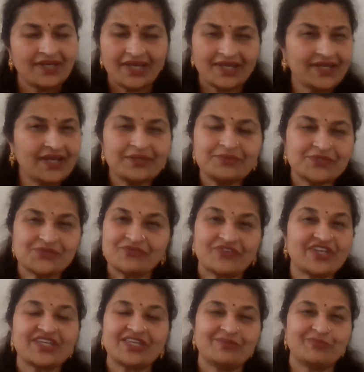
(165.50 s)
and i was
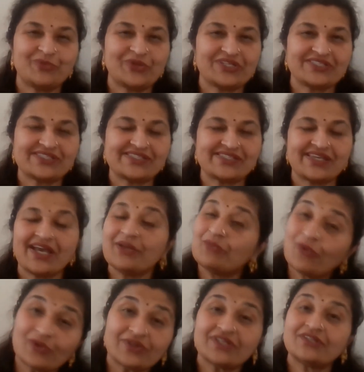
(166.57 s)
very impressed i
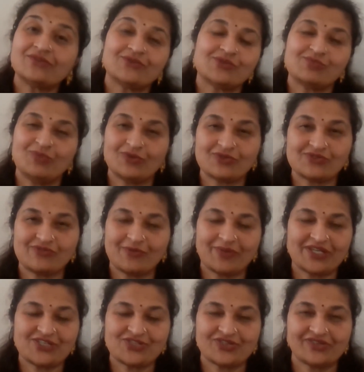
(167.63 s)
wanted those books for
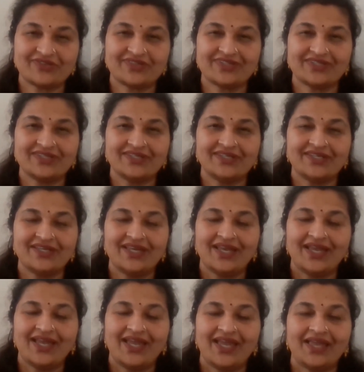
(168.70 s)
my children
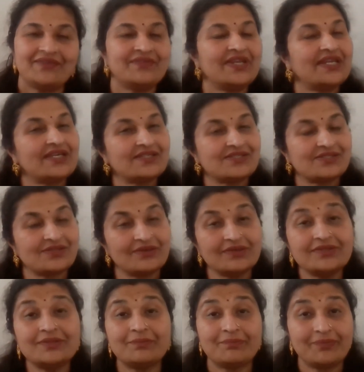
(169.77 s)
and when i
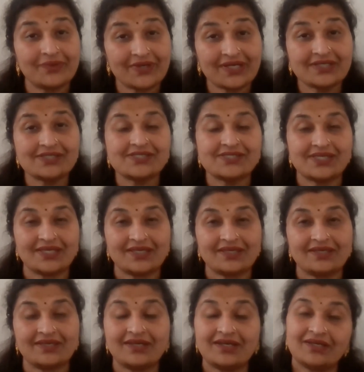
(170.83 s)
saw the pricing
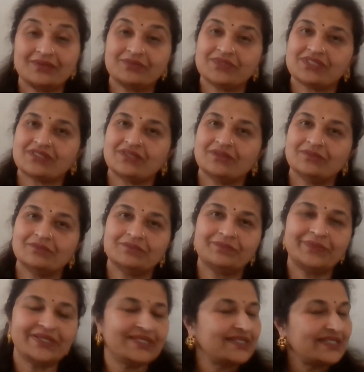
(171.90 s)
i was
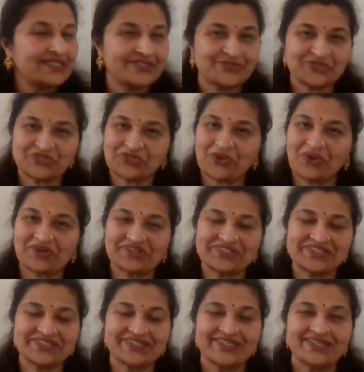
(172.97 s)
completely
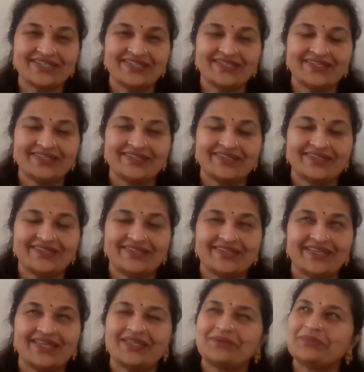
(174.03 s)
shocked
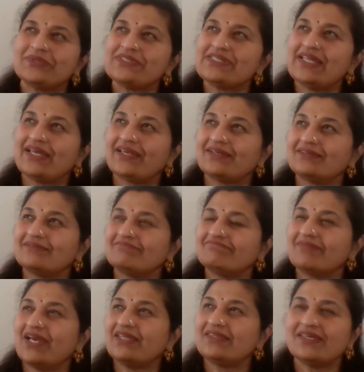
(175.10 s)
it was like
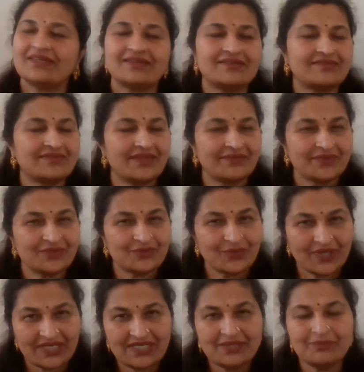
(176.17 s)
i think there were
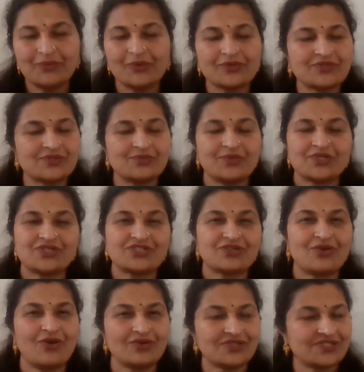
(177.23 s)
20 books which
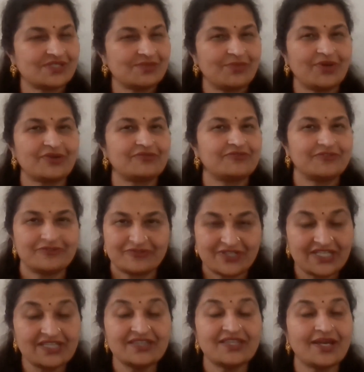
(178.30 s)
cost about
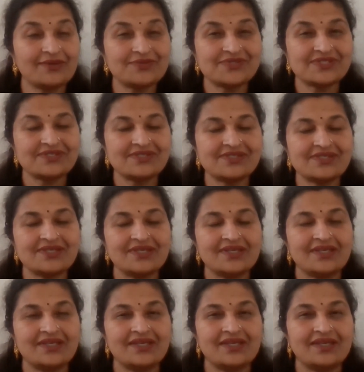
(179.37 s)
15000
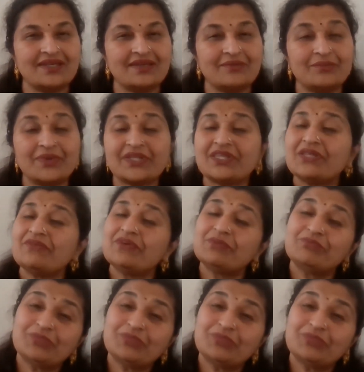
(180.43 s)
but they were